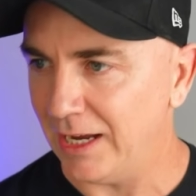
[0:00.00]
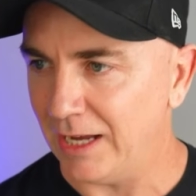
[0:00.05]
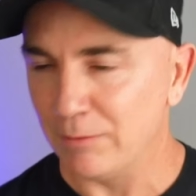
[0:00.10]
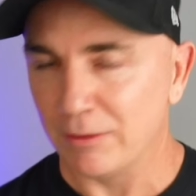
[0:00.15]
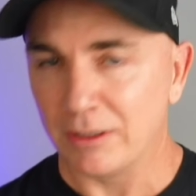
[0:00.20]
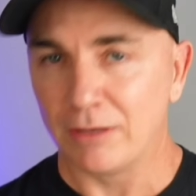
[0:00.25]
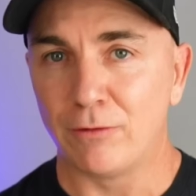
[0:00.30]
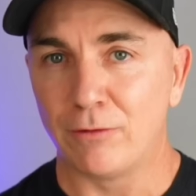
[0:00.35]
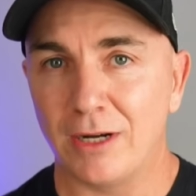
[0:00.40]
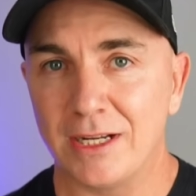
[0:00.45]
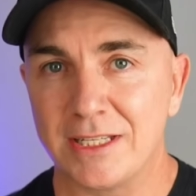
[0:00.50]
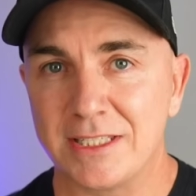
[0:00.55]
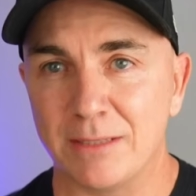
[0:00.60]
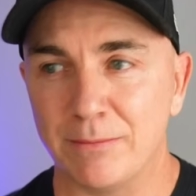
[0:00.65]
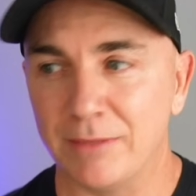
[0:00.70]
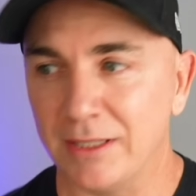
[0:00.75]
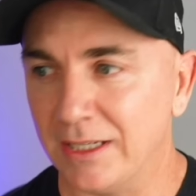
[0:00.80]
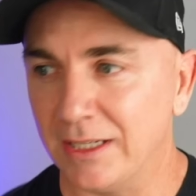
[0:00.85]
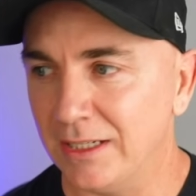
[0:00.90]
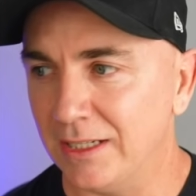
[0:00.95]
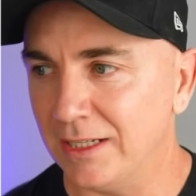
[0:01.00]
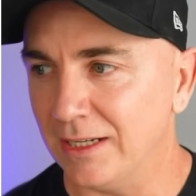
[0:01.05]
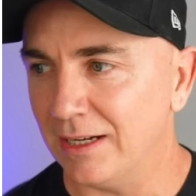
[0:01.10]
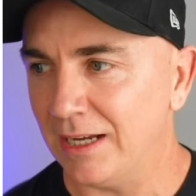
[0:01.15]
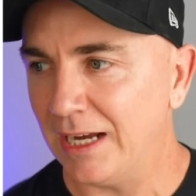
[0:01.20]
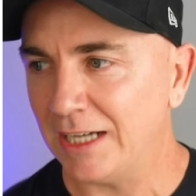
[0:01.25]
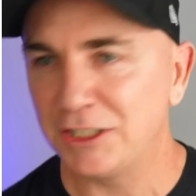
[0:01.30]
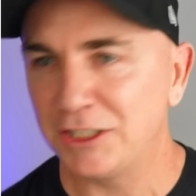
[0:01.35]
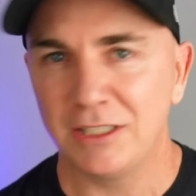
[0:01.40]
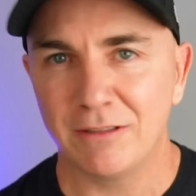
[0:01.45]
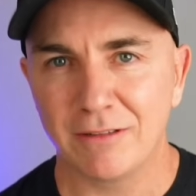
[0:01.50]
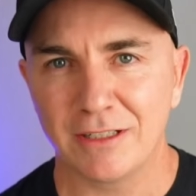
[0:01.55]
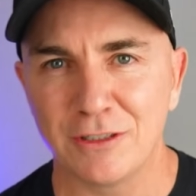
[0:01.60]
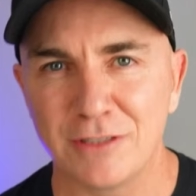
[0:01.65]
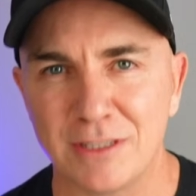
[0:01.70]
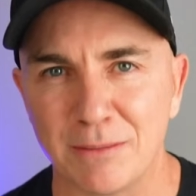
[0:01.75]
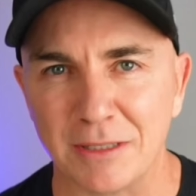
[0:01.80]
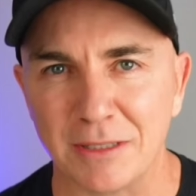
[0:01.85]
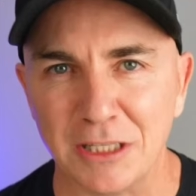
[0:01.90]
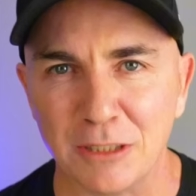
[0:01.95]
And we're gonna write something in here. Actually, no, I'm
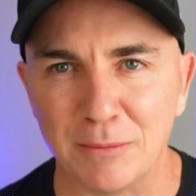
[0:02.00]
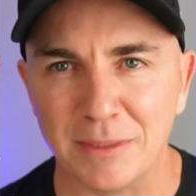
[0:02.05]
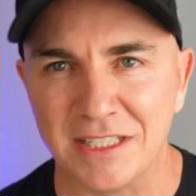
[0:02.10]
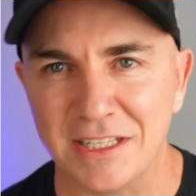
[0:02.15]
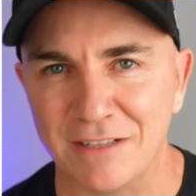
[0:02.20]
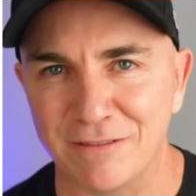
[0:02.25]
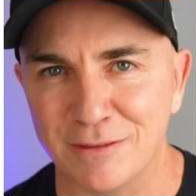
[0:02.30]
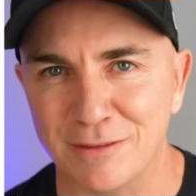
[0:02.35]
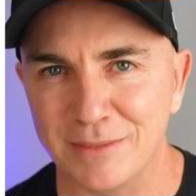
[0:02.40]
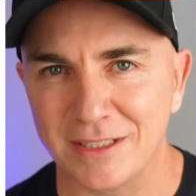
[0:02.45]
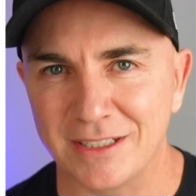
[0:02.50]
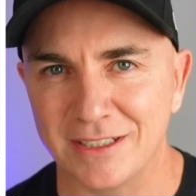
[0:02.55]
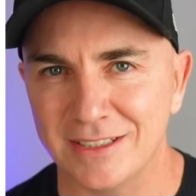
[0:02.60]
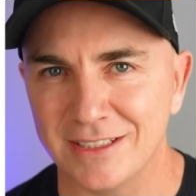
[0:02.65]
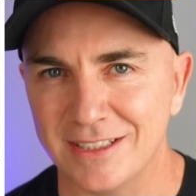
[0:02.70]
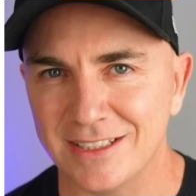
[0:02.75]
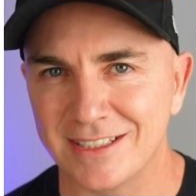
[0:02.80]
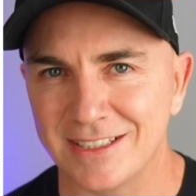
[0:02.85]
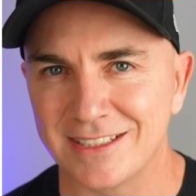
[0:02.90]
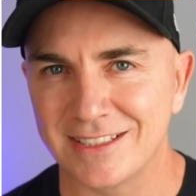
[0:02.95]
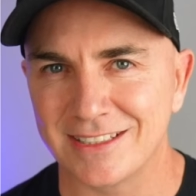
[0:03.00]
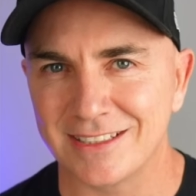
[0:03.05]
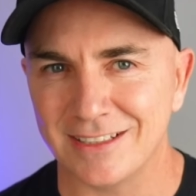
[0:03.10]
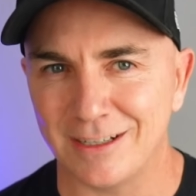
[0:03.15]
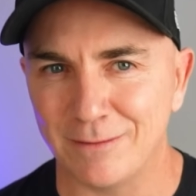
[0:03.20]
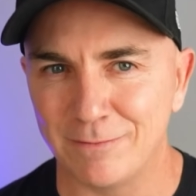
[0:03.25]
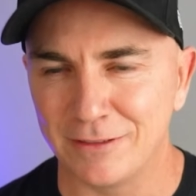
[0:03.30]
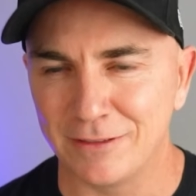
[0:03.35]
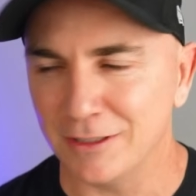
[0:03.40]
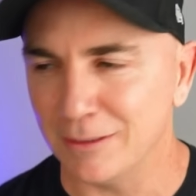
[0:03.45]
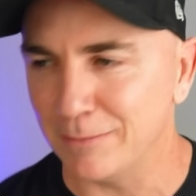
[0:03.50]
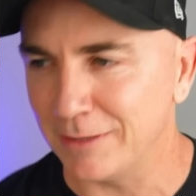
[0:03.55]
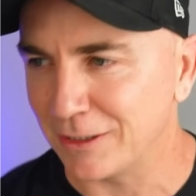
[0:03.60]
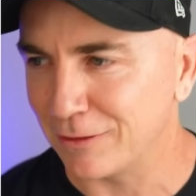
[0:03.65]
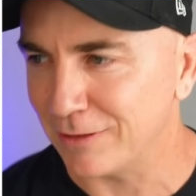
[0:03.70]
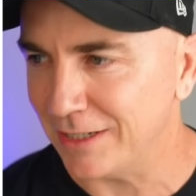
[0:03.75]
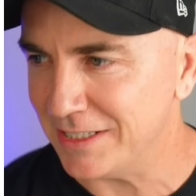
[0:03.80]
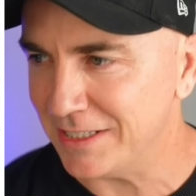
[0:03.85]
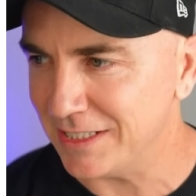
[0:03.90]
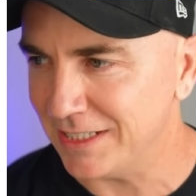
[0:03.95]
gonna do something a little bit different because I'm feeling a bit
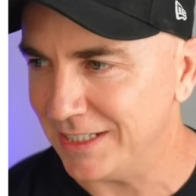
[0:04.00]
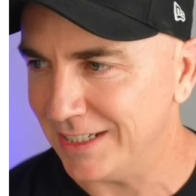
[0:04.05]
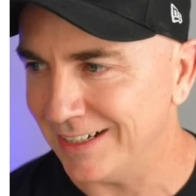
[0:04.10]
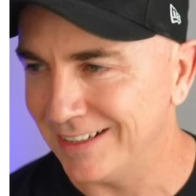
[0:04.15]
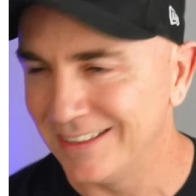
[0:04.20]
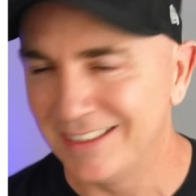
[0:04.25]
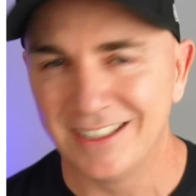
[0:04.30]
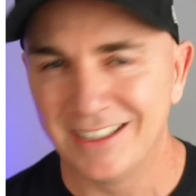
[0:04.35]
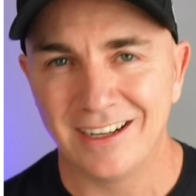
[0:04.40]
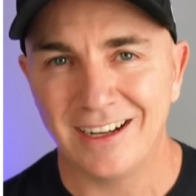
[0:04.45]
crazy here.